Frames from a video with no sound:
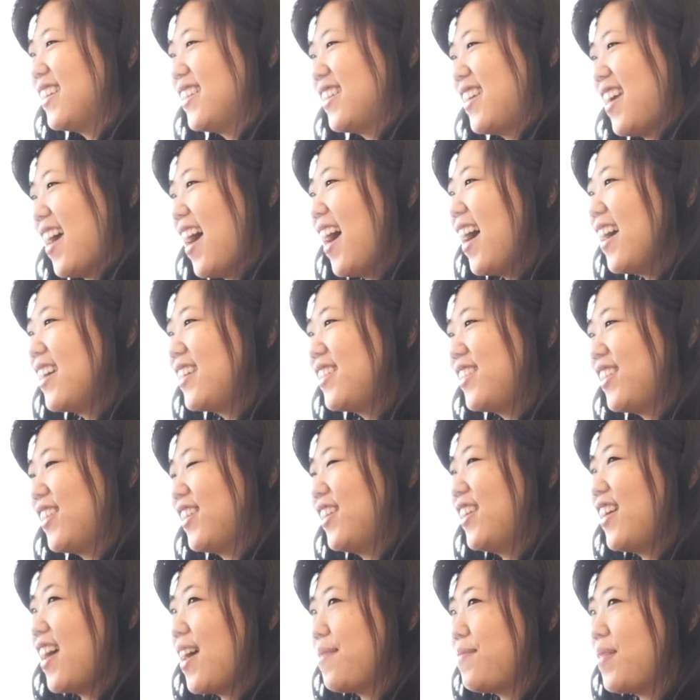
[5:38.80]
Yeah, sure. I
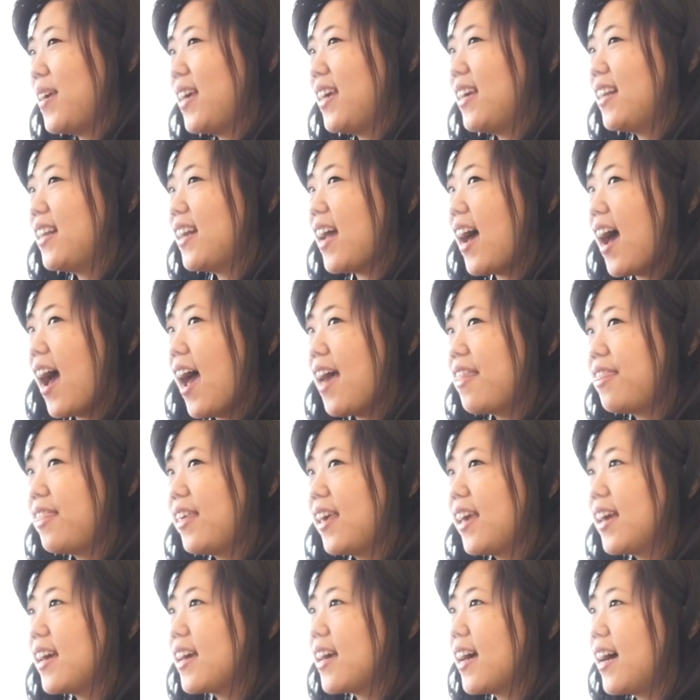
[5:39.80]
mean, I think,
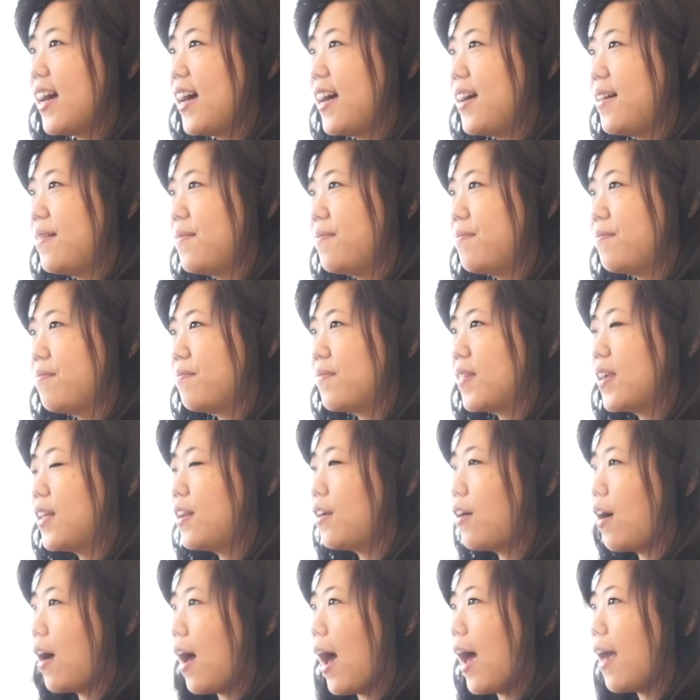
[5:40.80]

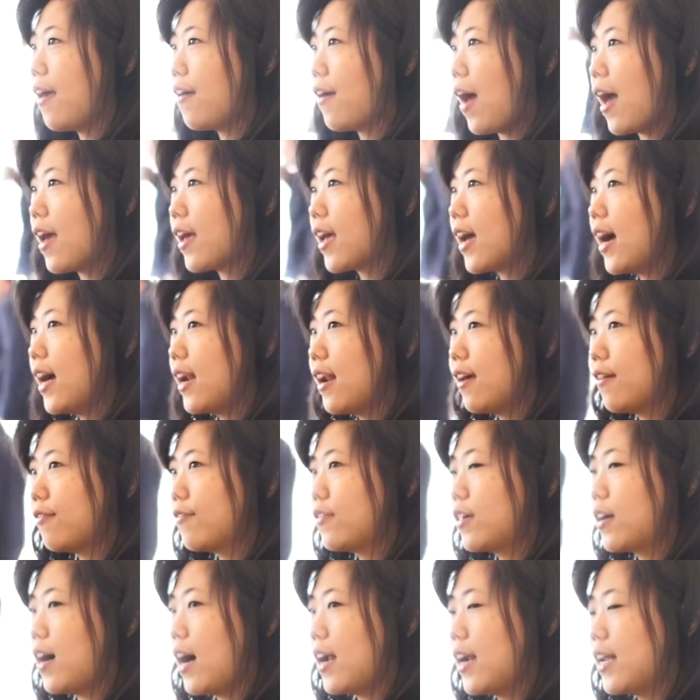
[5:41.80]
I kind of got
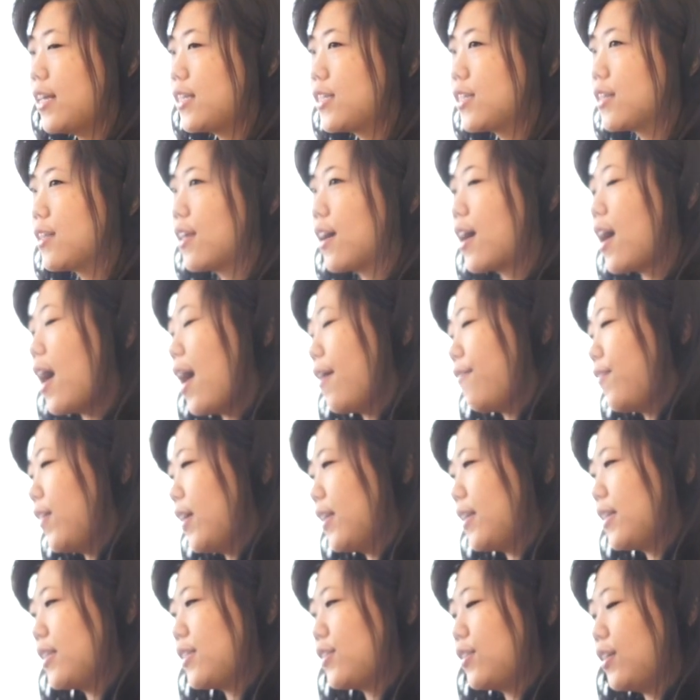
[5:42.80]
into the coffee
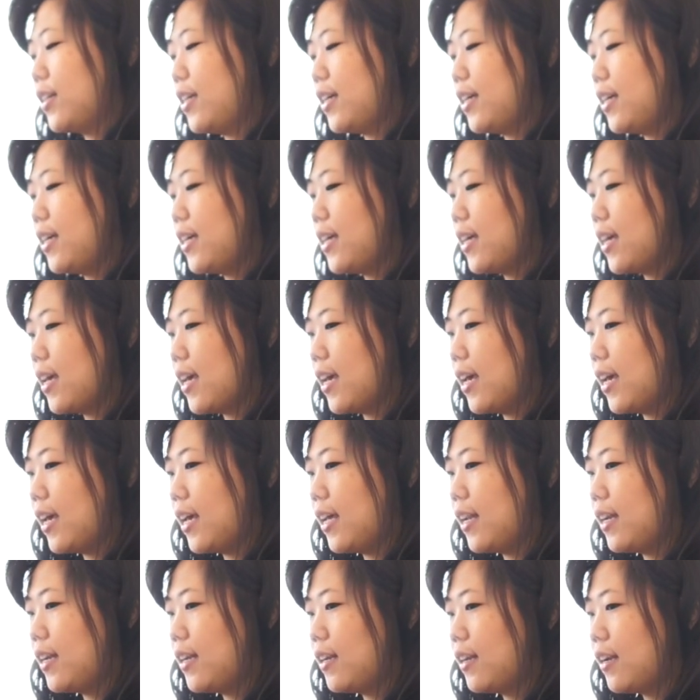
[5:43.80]
industry
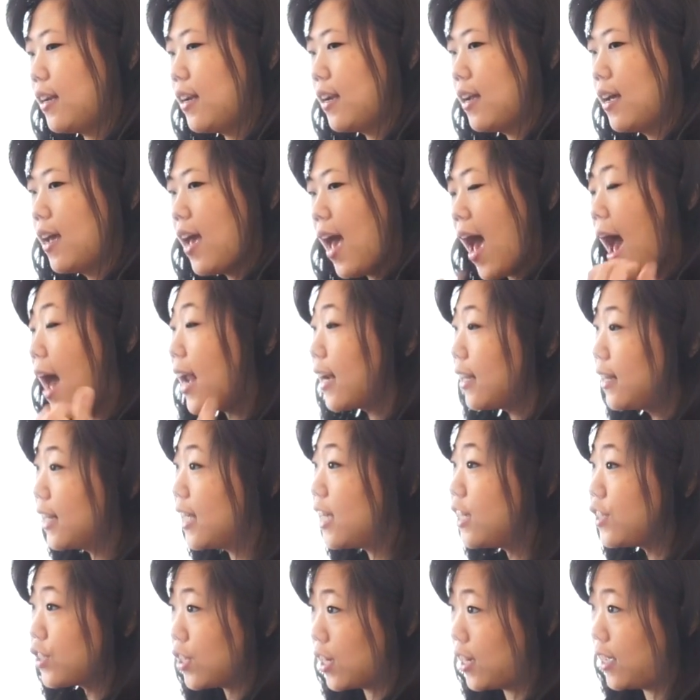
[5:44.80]
at Elysian
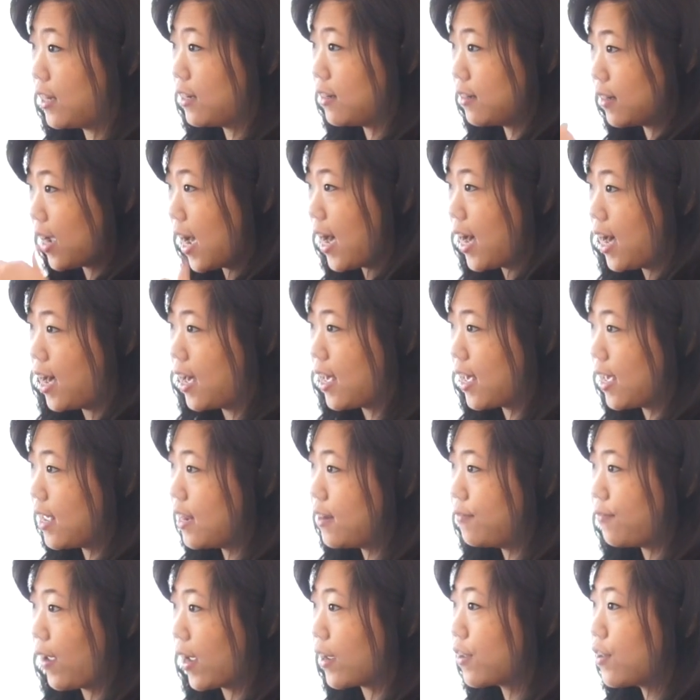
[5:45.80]
in
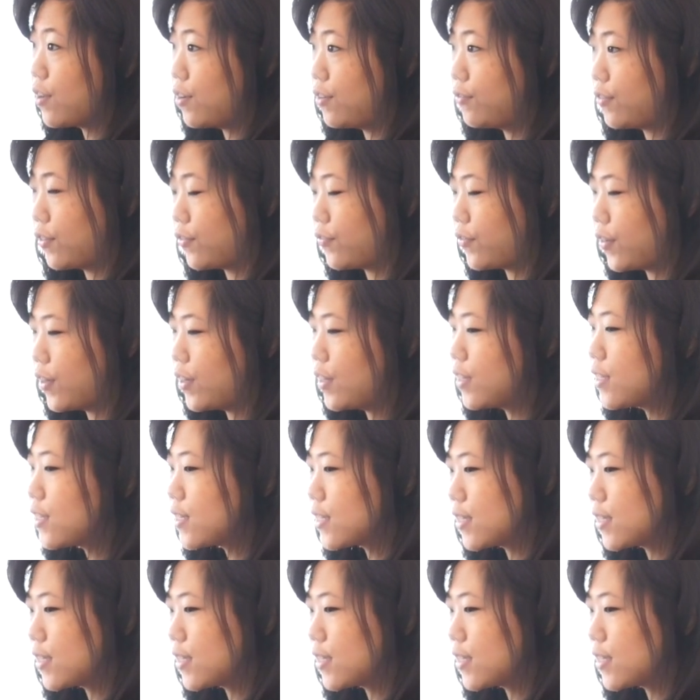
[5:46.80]
Vancouver first, like